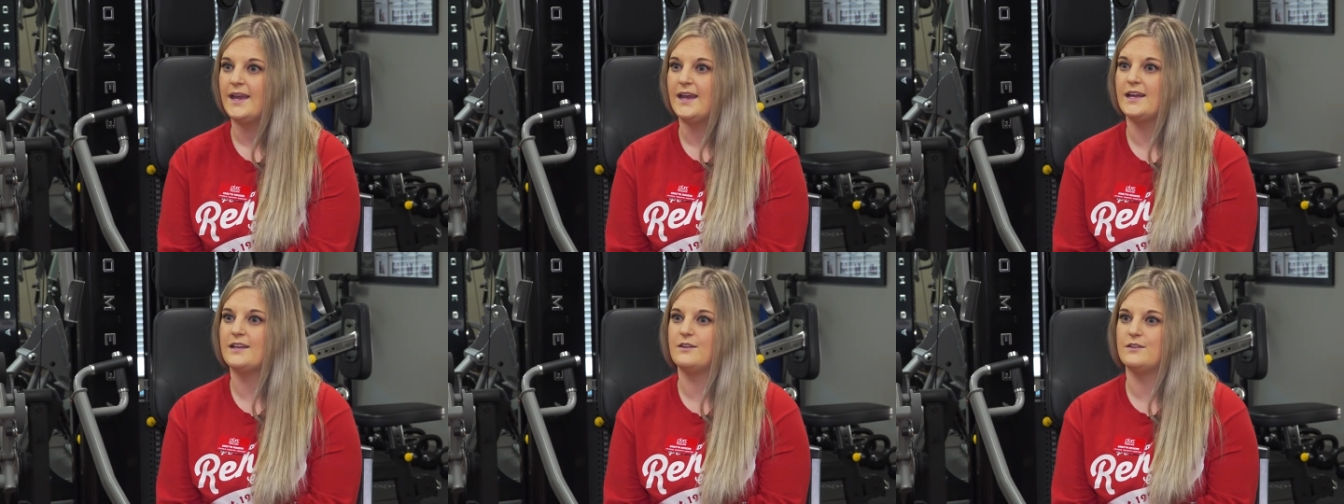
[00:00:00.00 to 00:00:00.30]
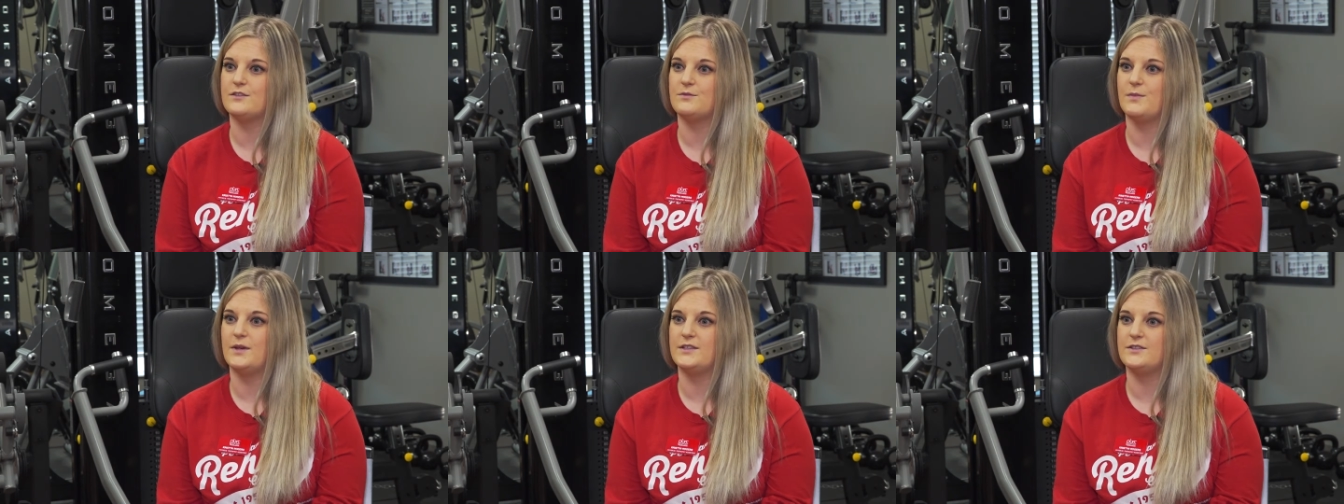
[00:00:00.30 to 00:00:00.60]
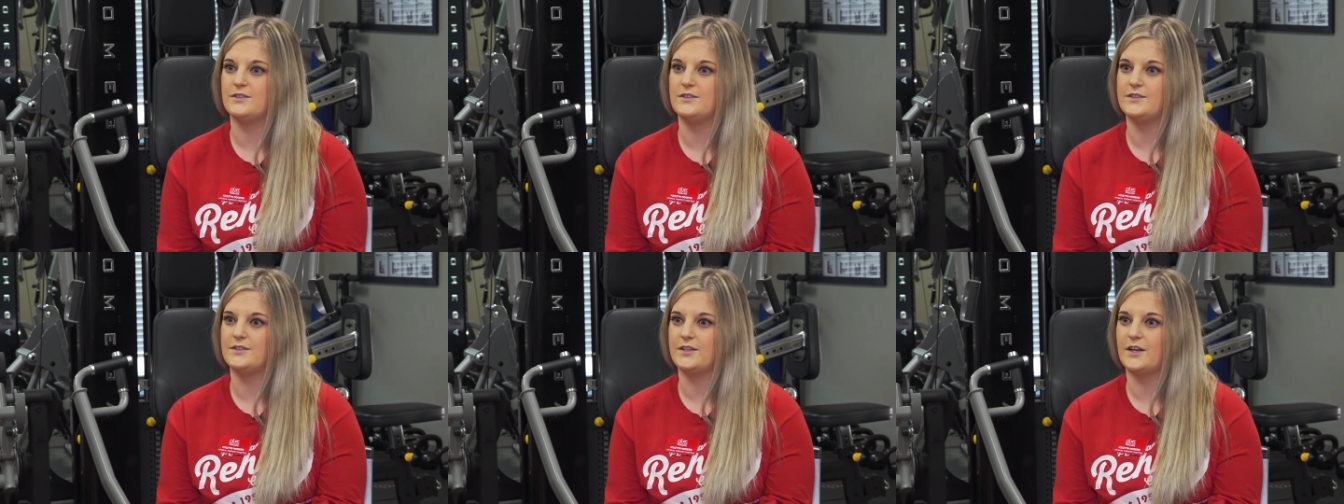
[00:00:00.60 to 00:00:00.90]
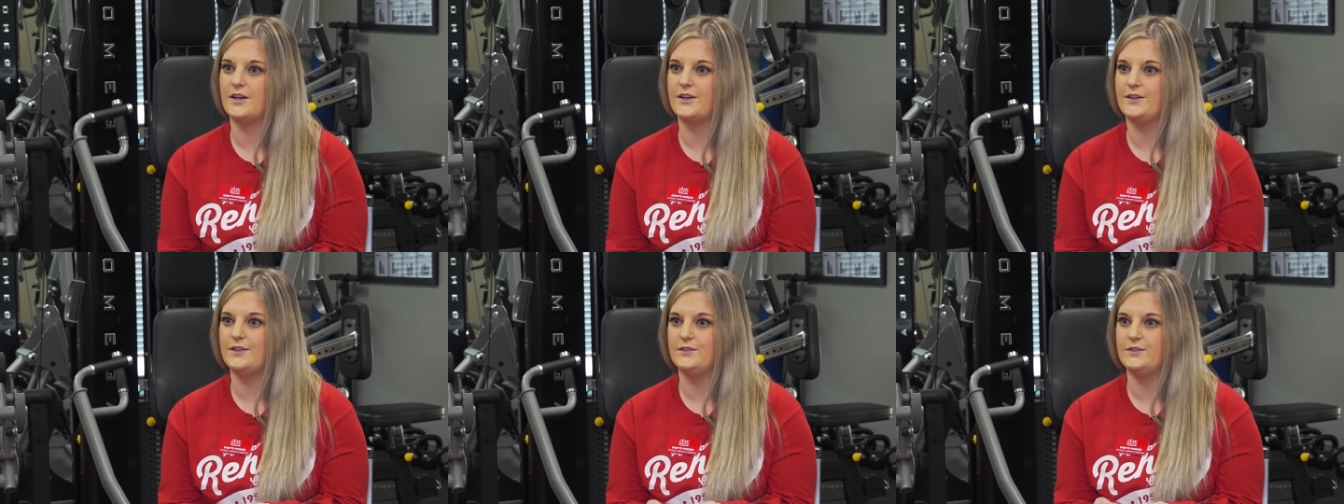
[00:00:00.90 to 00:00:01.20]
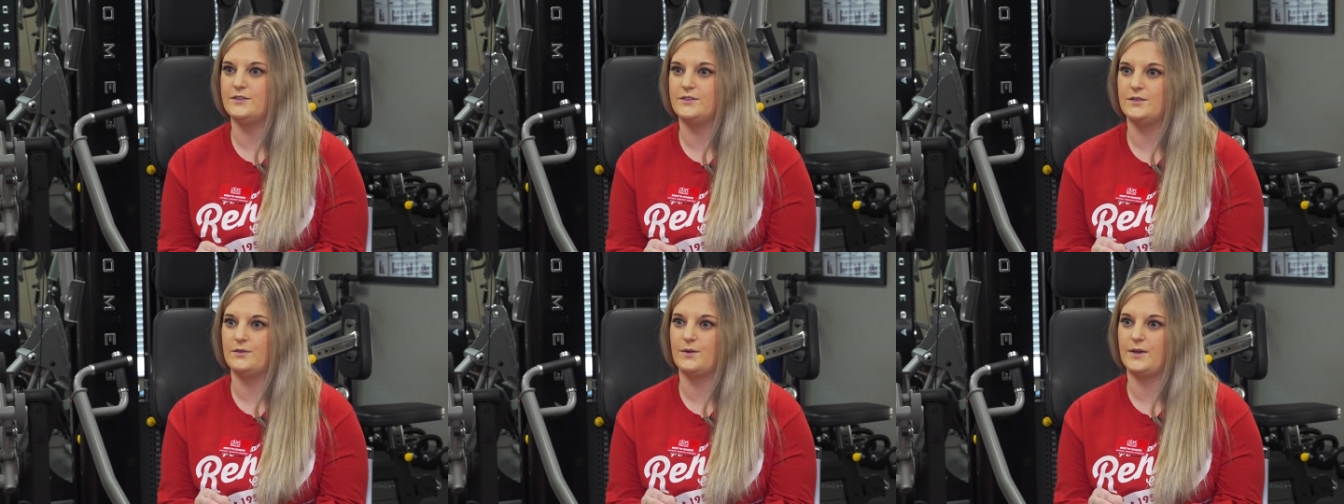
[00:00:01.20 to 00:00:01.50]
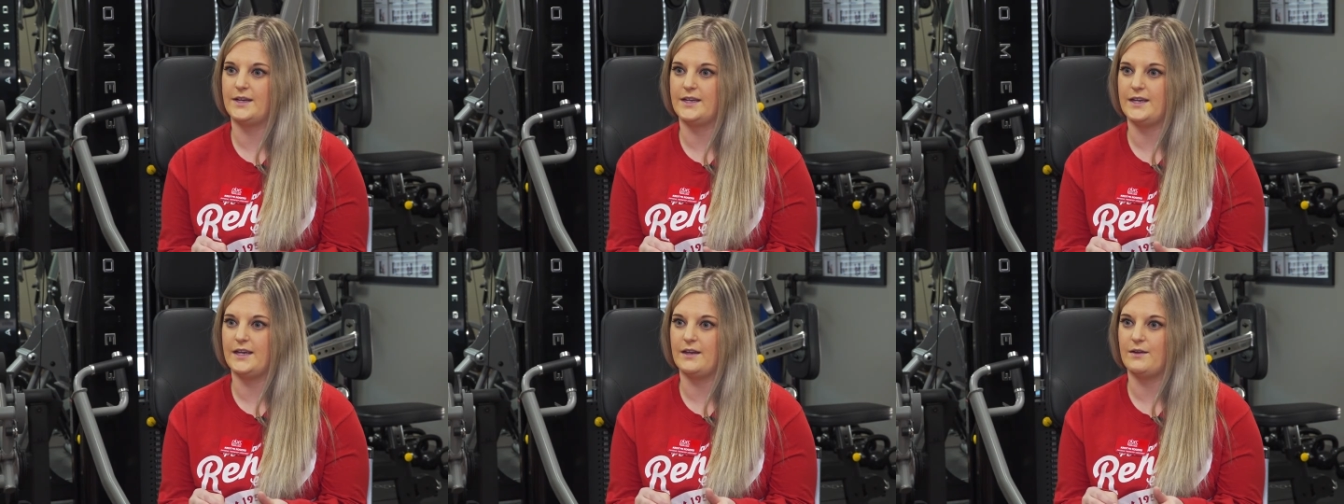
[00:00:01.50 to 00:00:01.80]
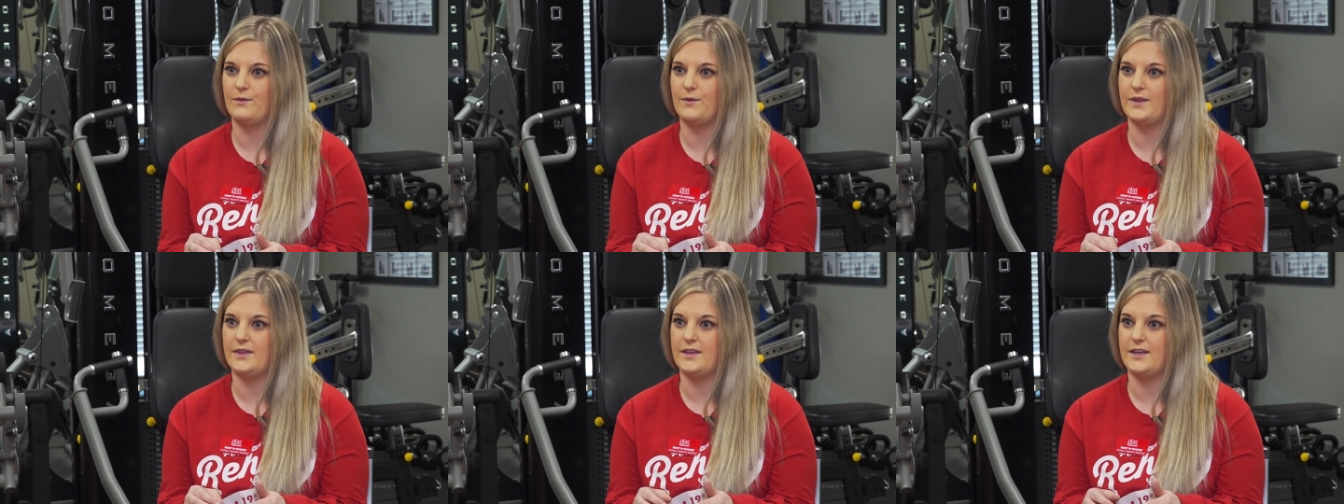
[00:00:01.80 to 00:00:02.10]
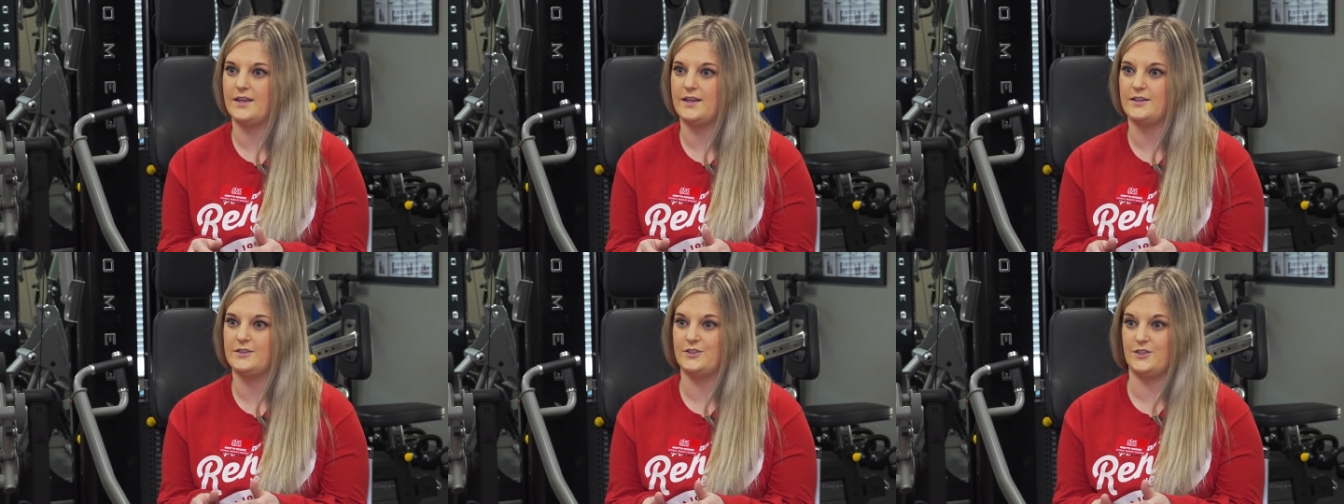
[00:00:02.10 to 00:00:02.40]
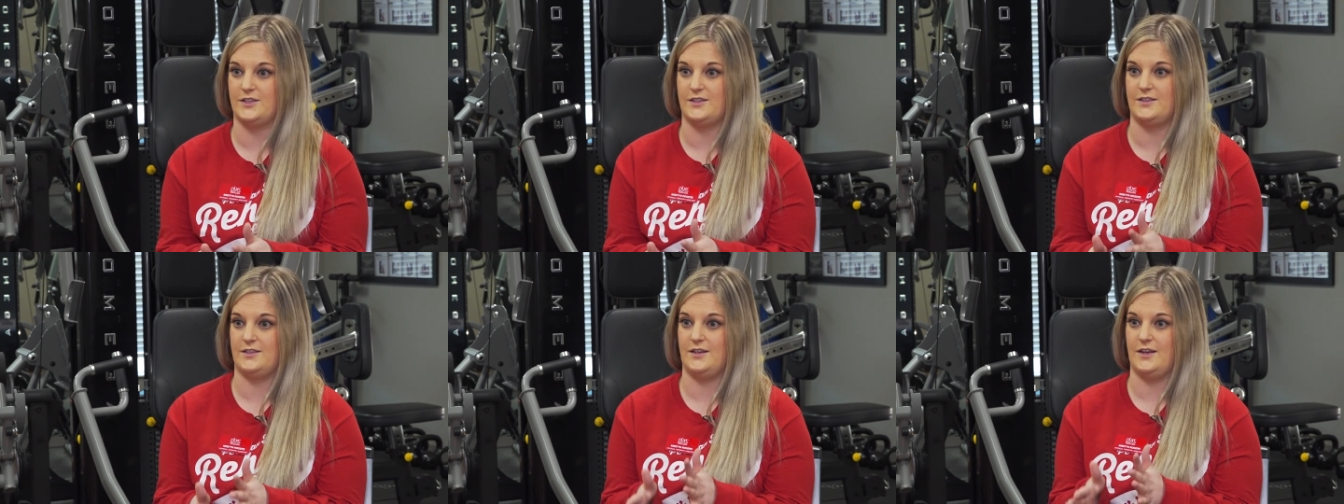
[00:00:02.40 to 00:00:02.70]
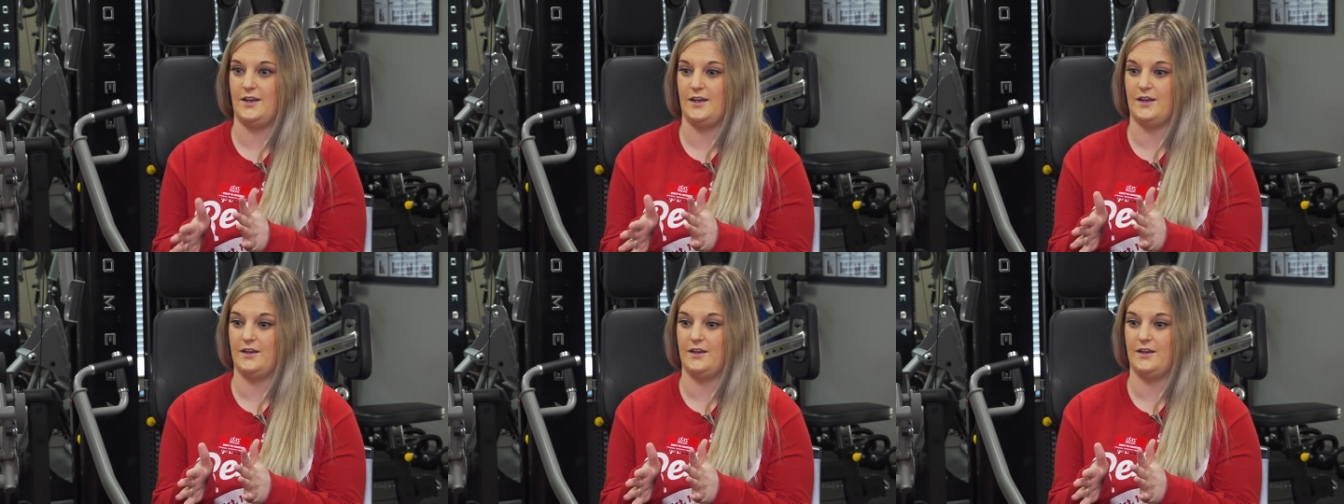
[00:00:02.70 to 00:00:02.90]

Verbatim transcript: and those muscles are used to working within just